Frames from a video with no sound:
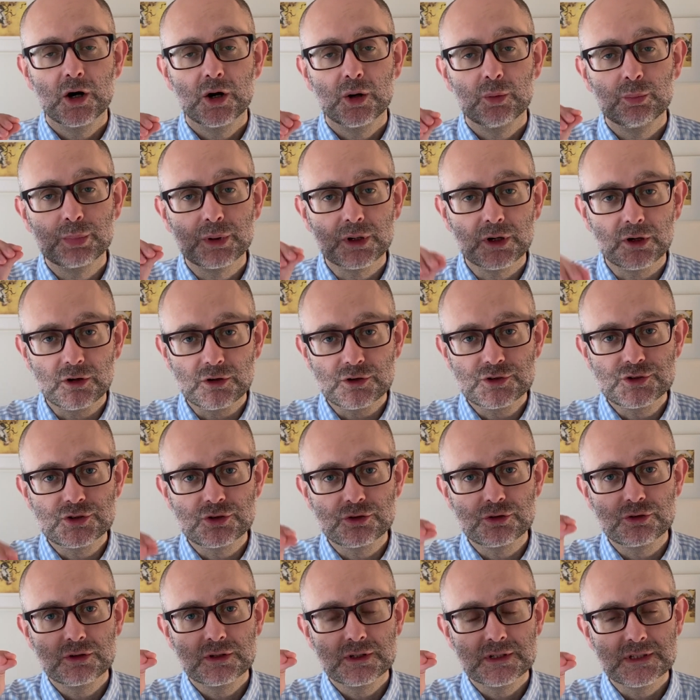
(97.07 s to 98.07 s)
but
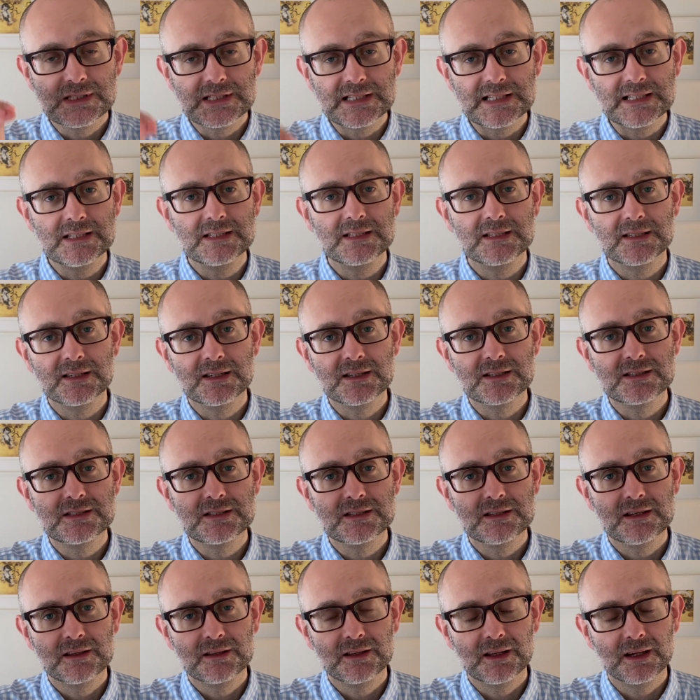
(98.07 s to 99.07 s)
also details
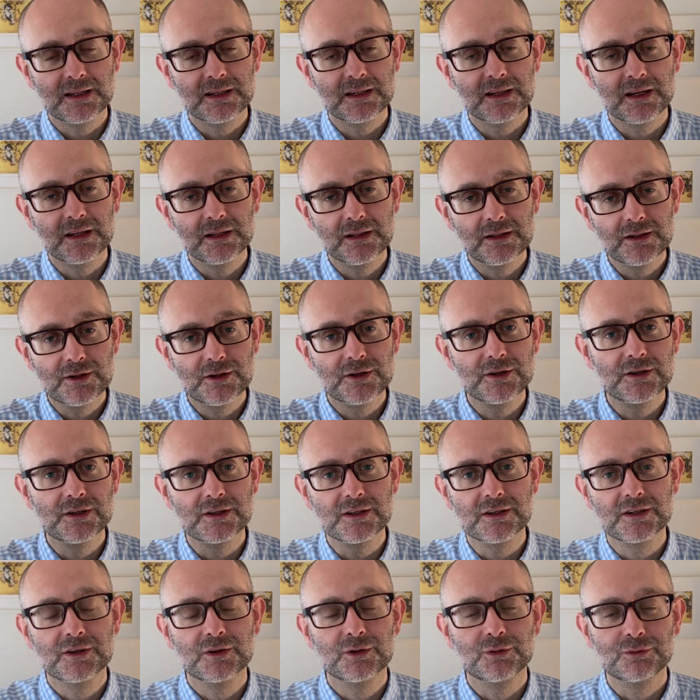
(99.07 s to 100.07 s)
that a learner